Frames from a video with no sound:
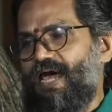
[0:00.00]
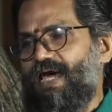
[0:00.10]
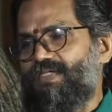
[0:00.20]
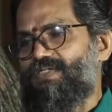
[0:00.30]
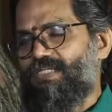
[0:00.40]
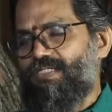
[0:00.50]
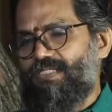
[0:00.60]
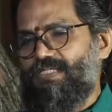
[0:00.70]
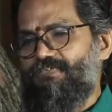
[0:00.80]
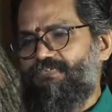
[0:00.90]

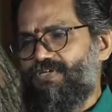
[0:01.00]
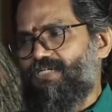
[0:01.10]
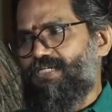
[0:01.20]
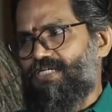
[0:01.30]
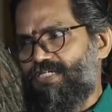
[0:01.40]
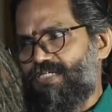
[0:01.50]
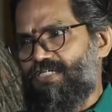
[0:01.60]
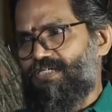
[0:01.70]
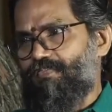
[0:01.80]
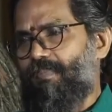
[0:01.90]
anxiety,
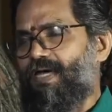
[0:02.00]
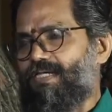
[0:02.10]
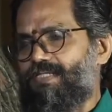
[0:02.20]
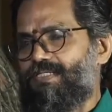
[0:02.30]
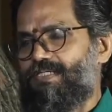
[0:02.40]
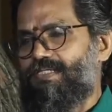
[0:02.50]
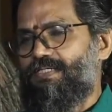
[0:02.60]
frustration, panic,